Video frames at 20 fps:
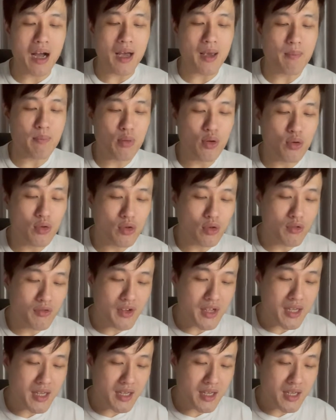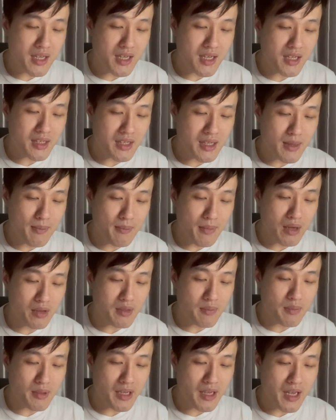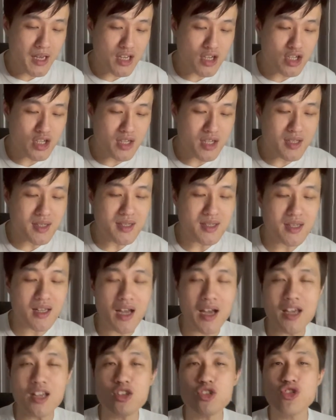put over here the multiplication sign